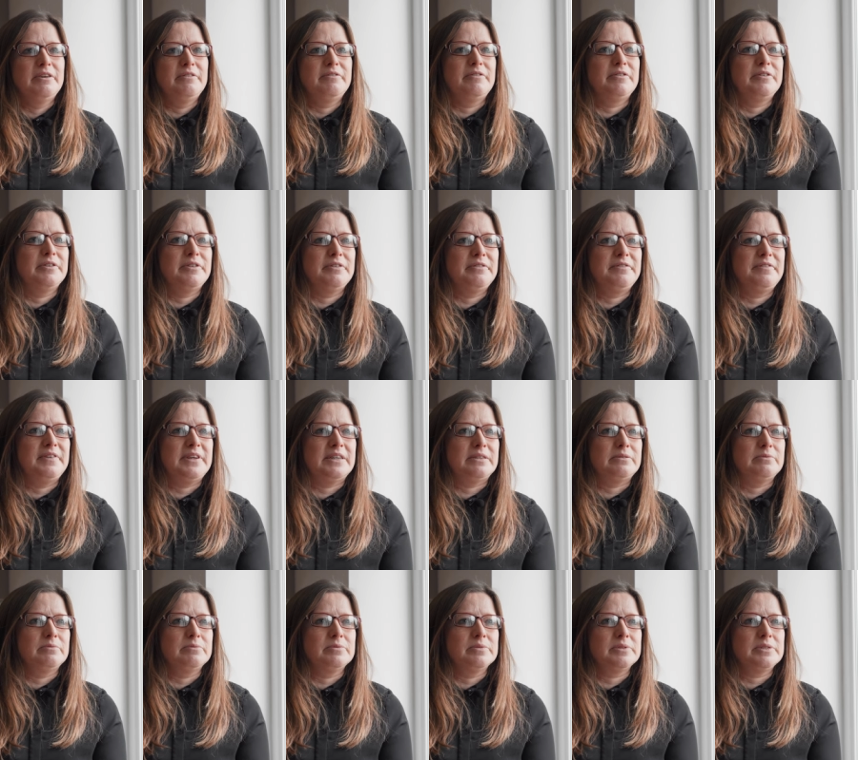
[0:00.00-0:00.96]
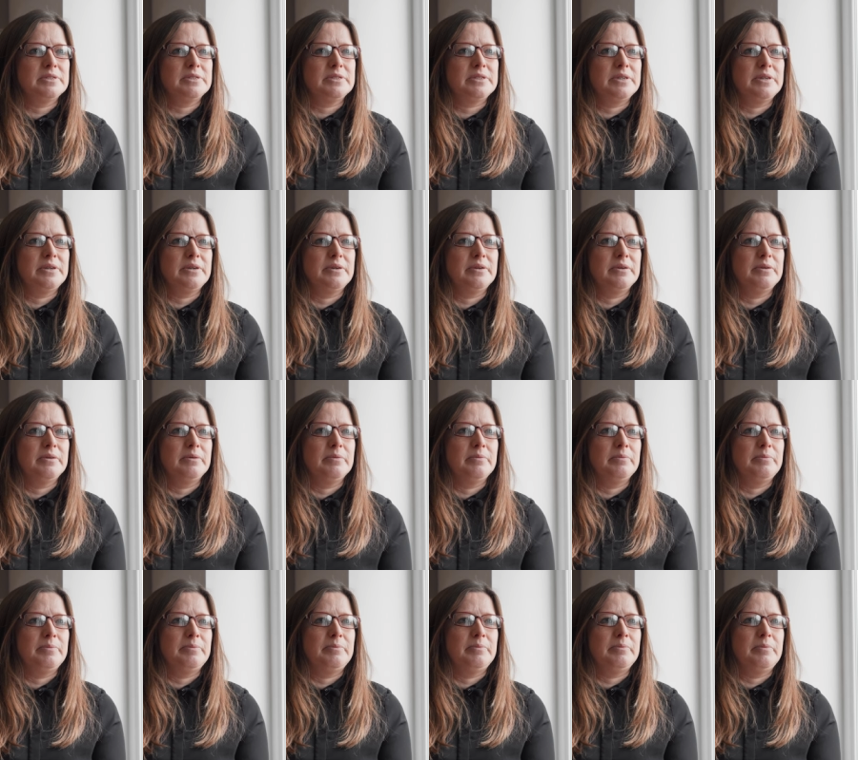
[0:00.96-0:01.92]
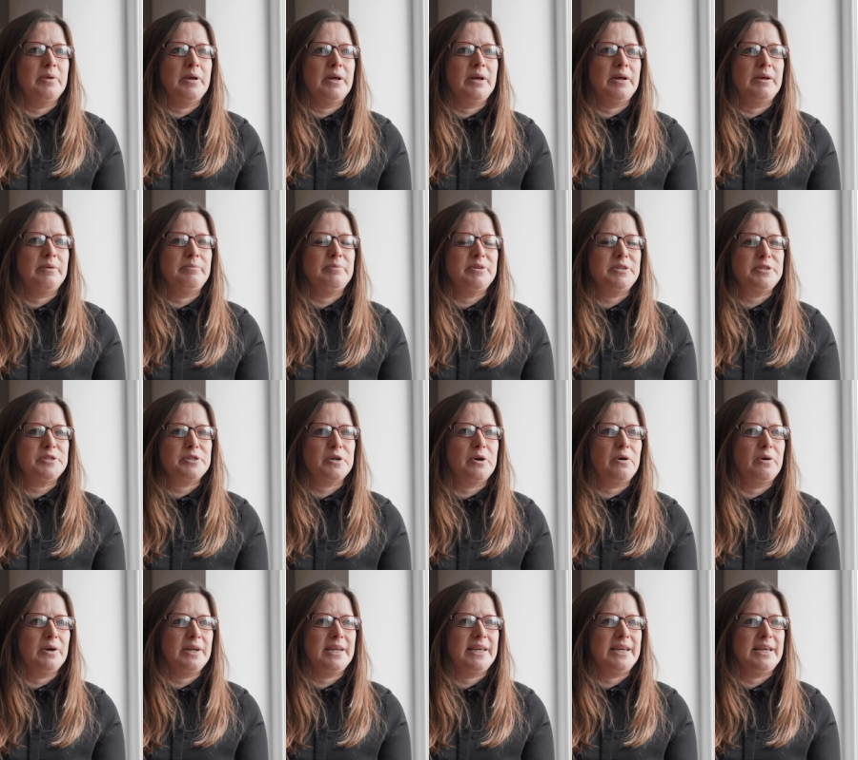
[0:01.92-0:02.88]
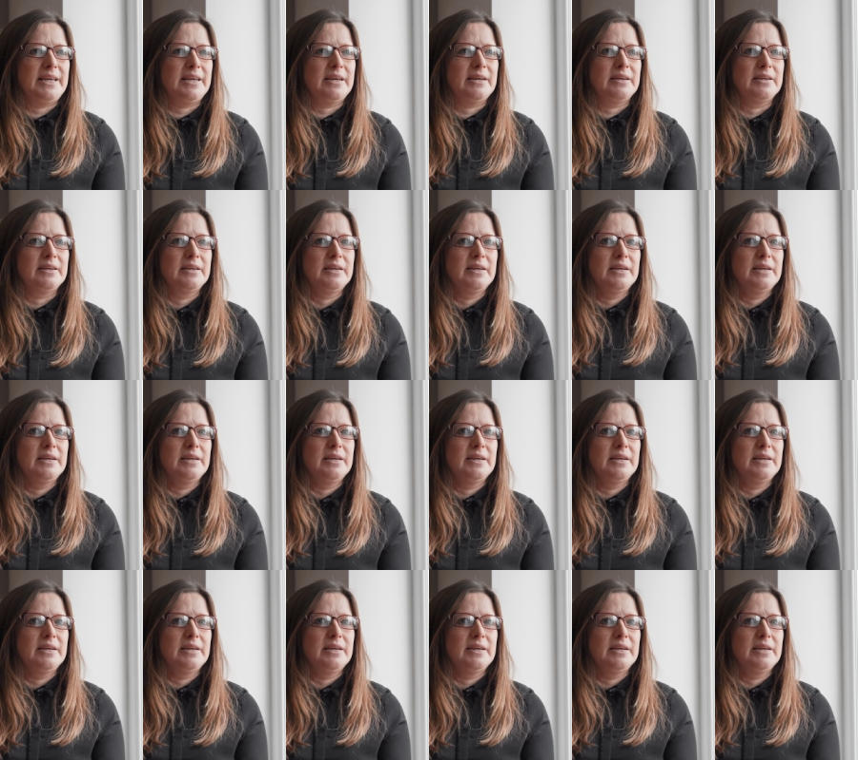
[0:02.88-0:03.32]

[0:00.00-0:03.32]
for other films to be shot here.